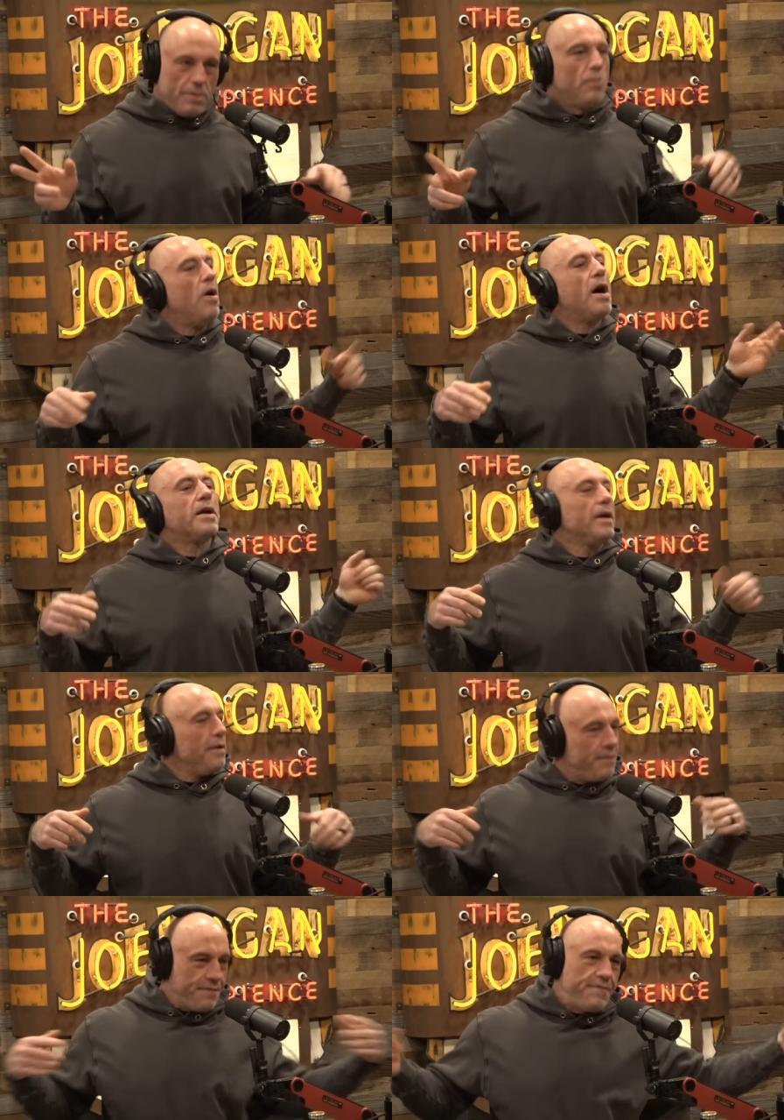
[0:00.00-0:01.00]
and you're walking right.
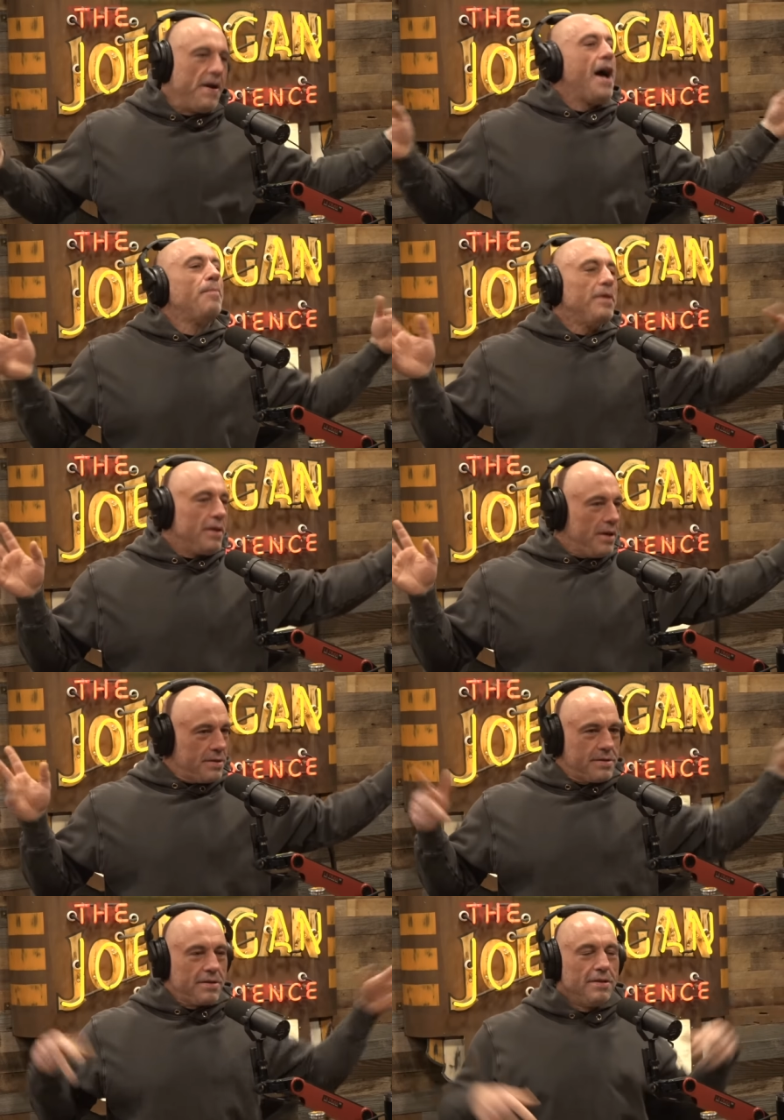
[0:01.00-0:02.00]
in
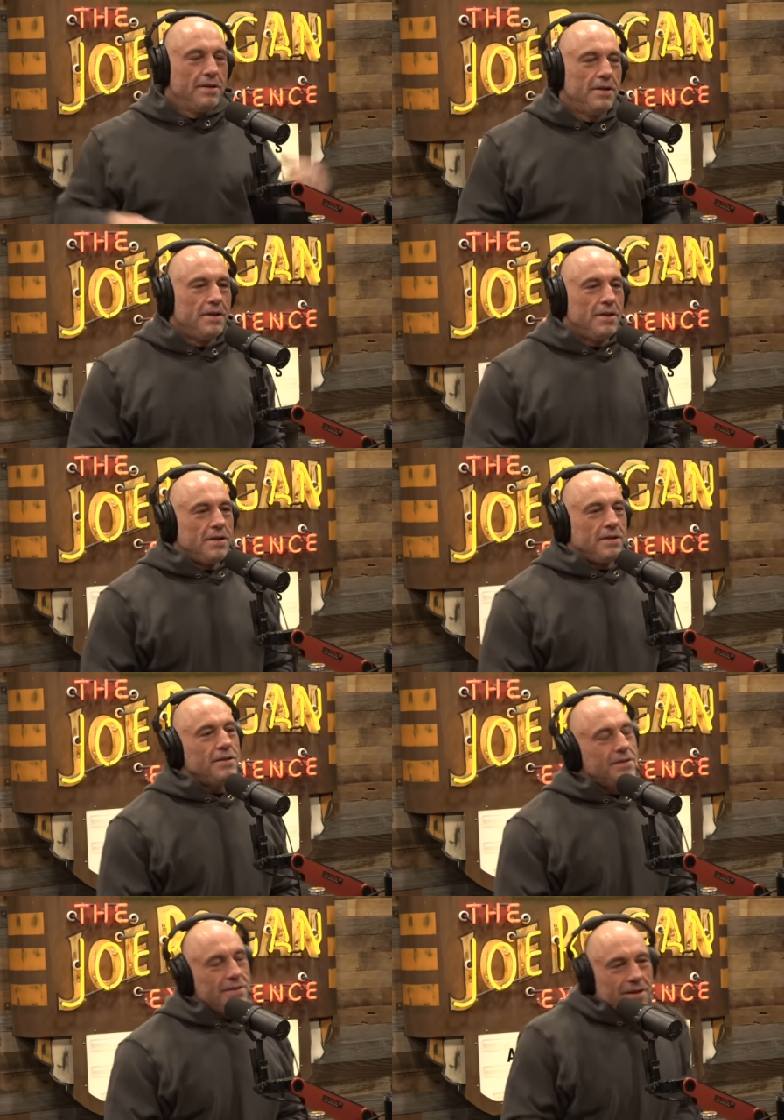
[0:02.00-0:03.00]
fabulous.
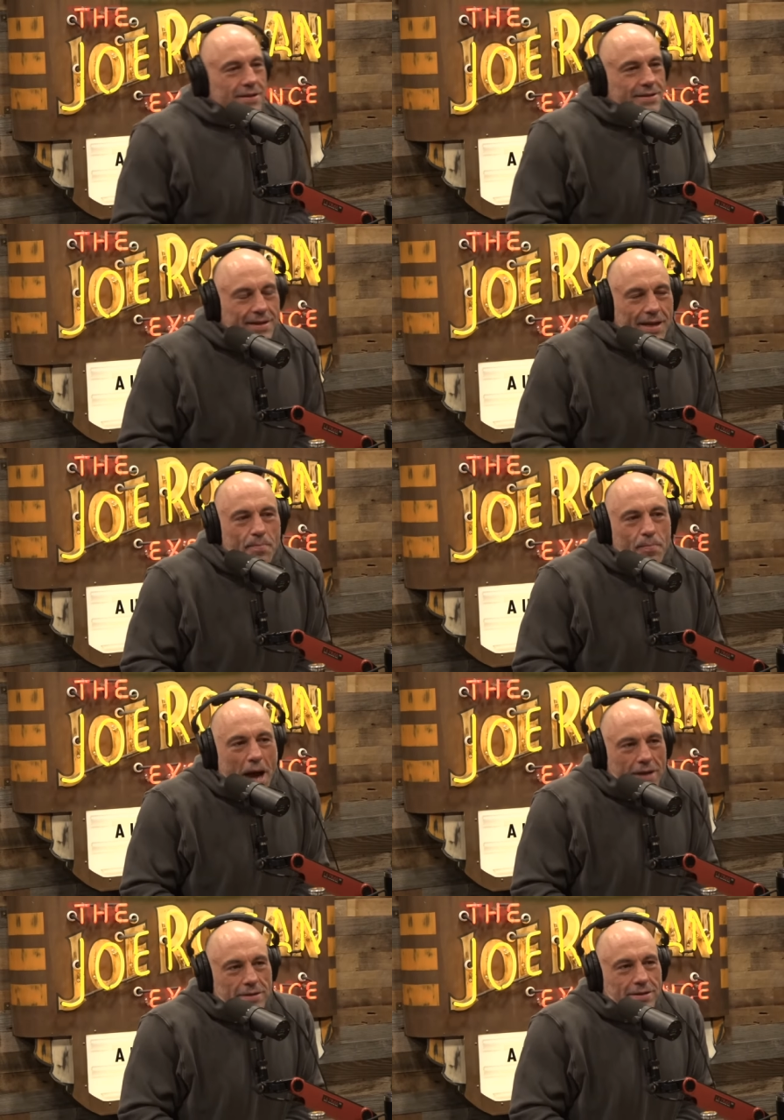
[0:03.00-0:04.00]
It's it's
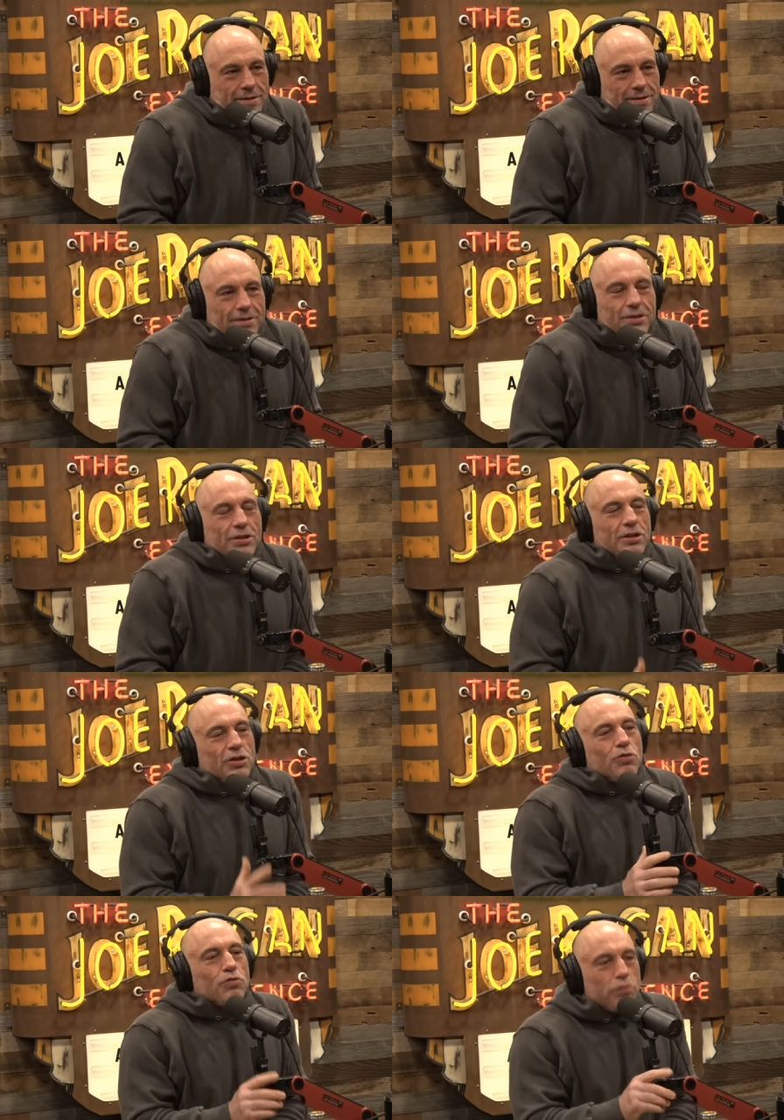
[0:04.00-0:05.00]
imbalanced. It's, right.
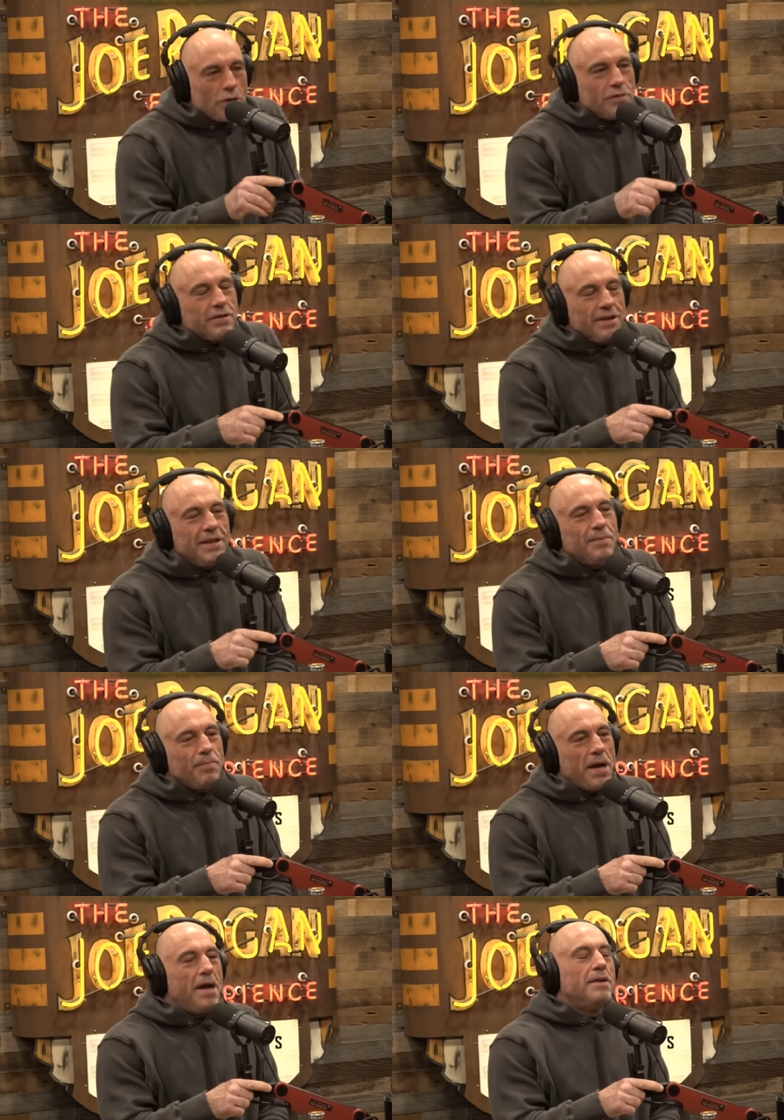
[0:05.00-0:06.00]
It's grossly
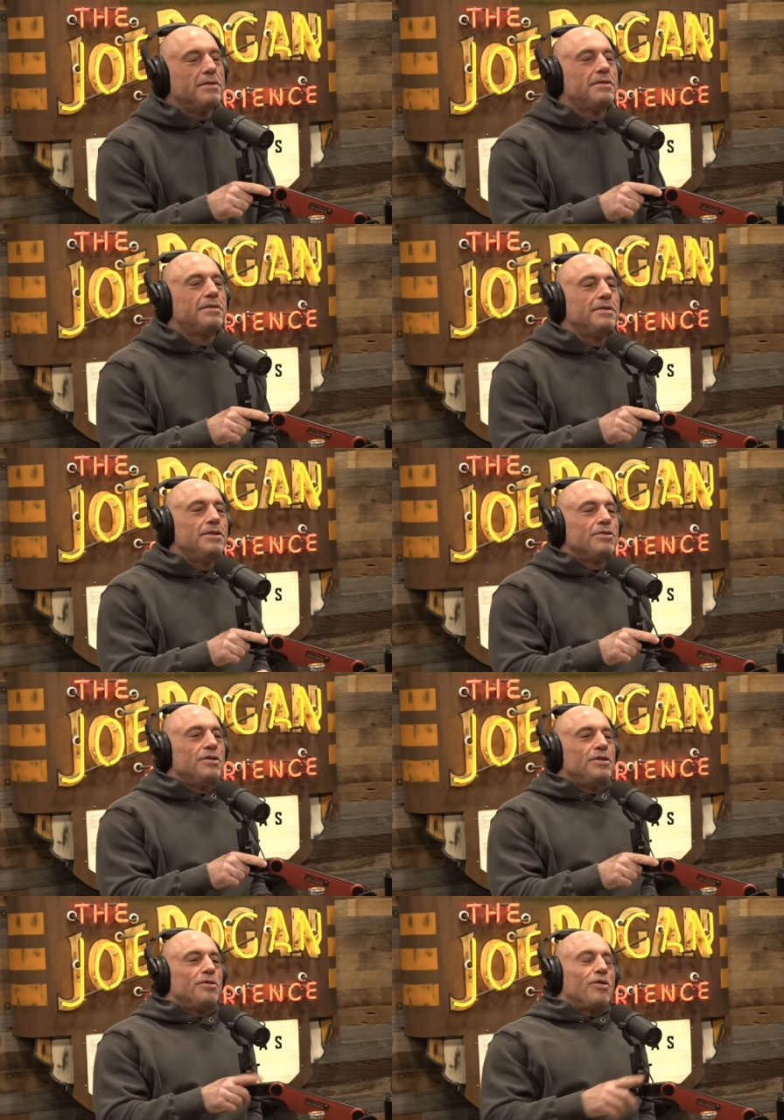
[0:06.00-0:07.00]
imbalanced to you're, a
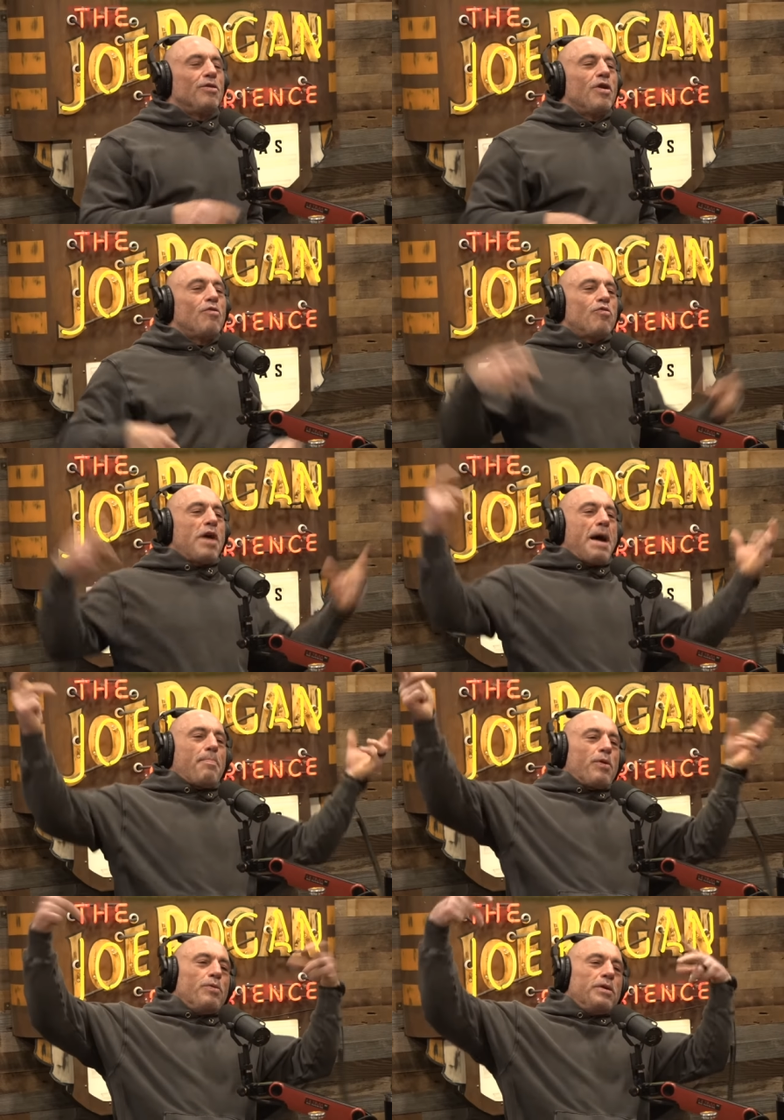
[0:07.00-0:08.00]
degree. a
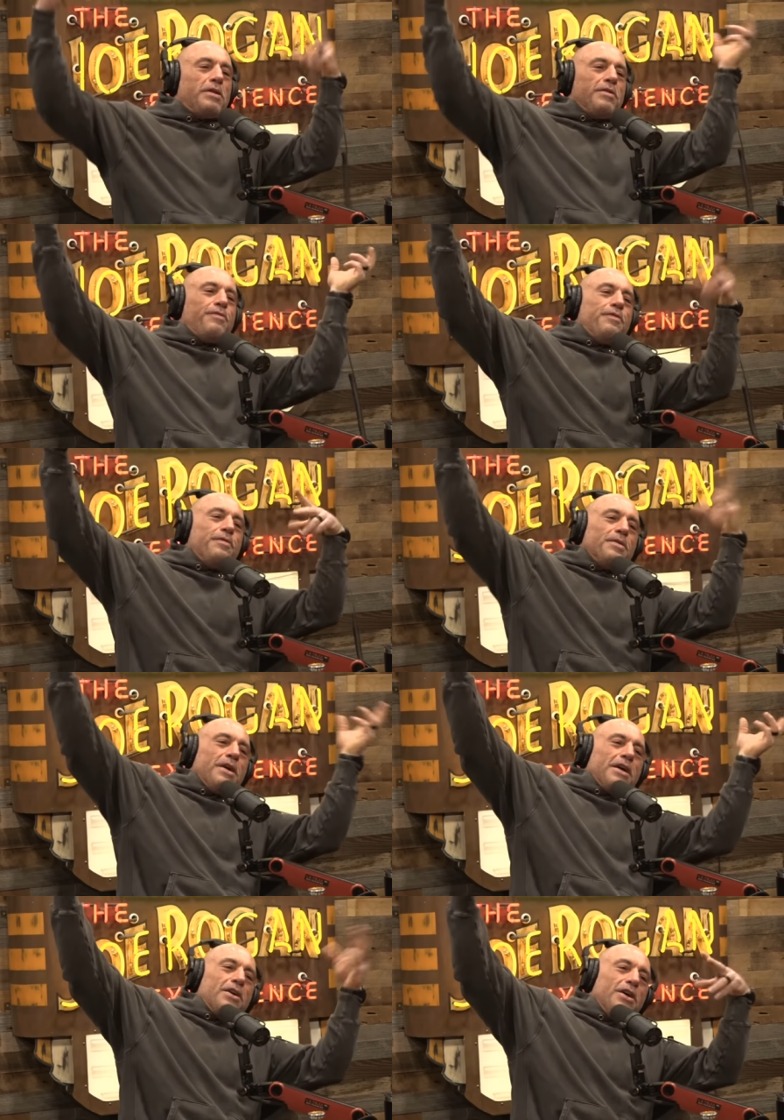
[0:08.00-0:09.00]
rapper with
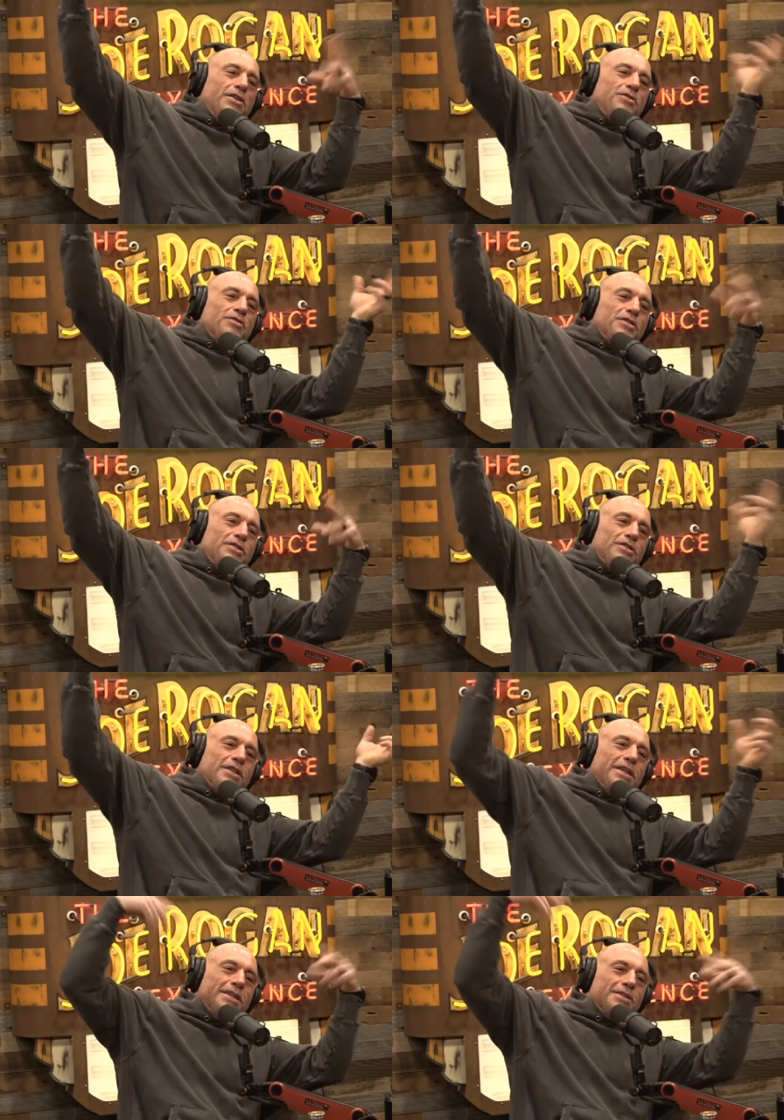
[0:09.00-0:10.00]
like hundreds in your
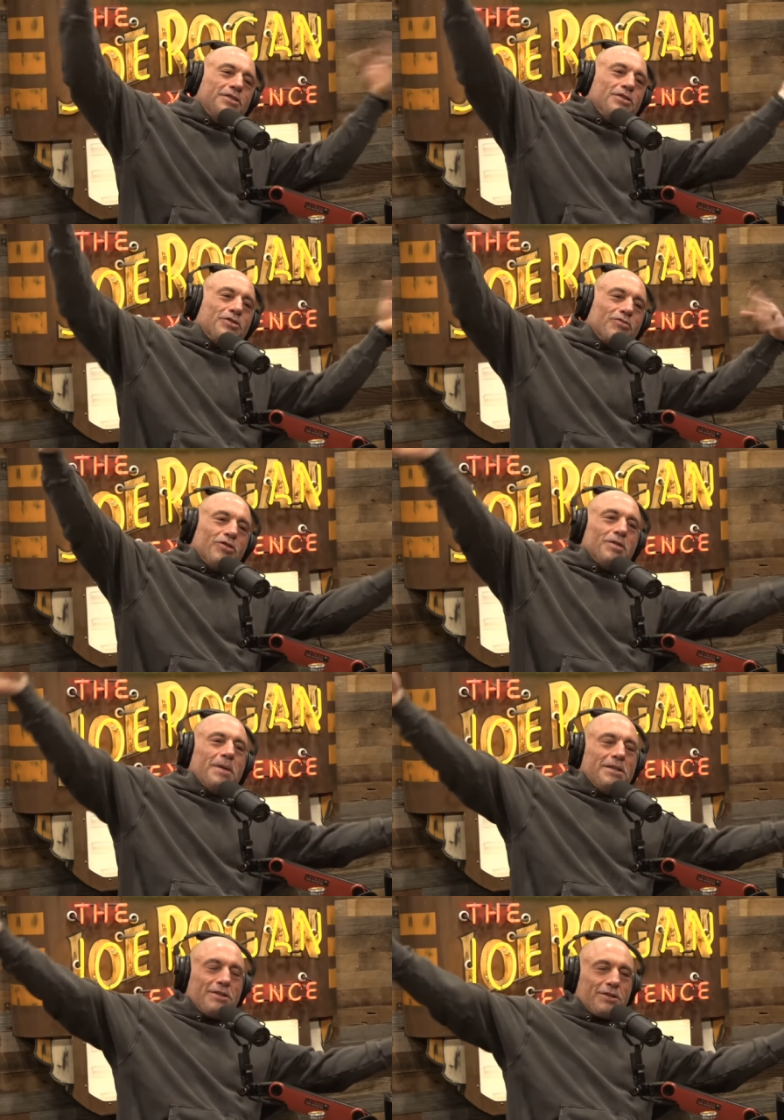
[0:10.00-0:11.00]
hands. You're throwing them.
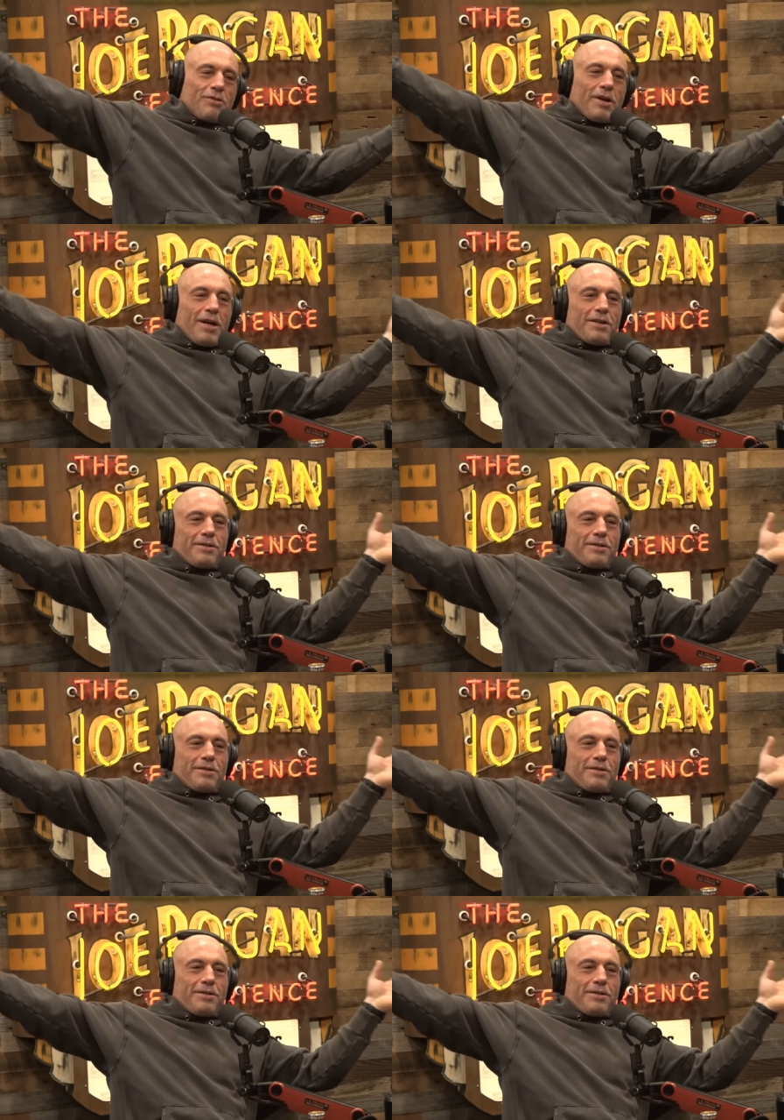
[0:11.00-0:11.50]
Sure, but the somehow